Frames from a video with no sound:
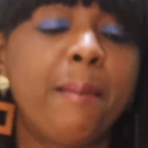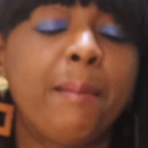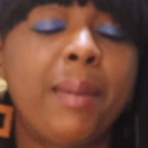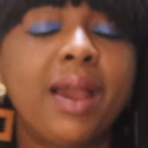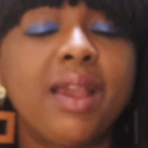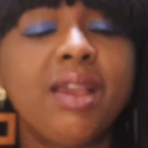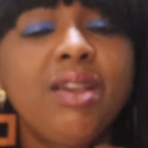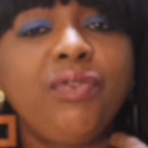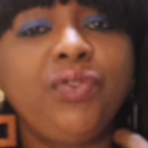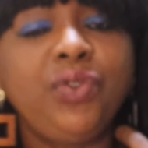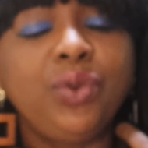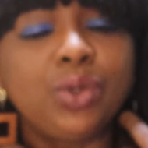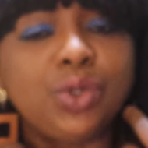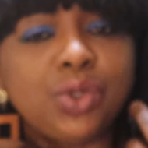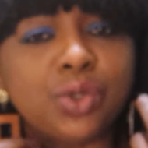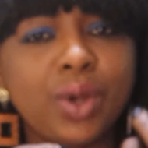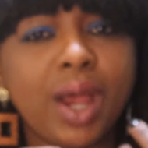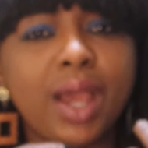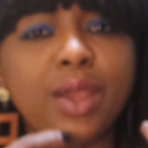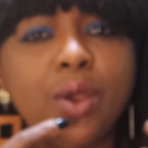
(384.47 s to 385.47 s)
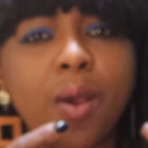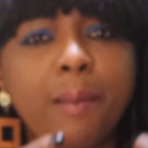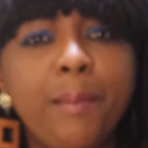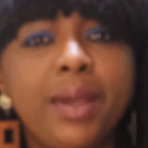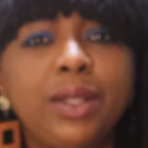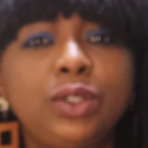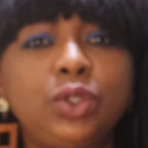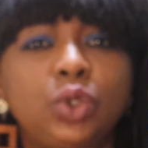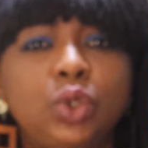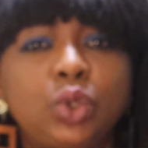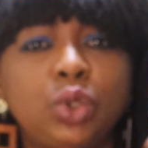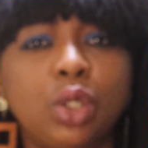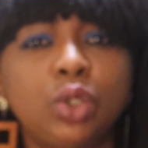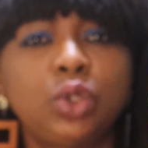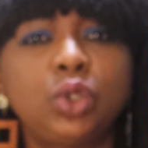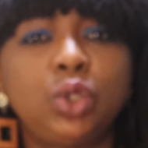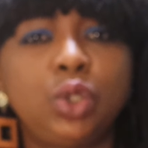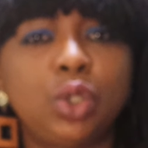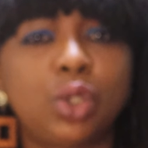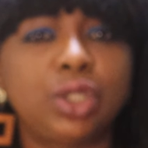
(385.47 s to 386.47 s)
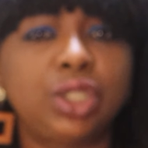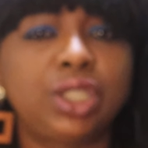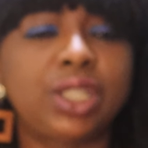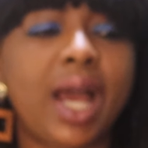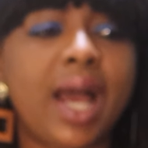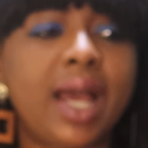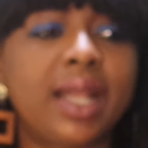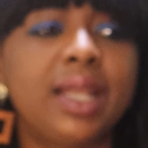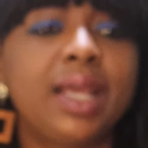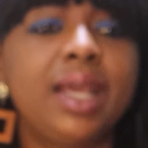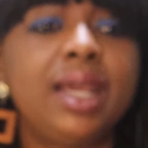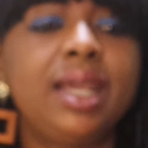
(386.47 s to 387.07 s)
But if you try your best to talk to your child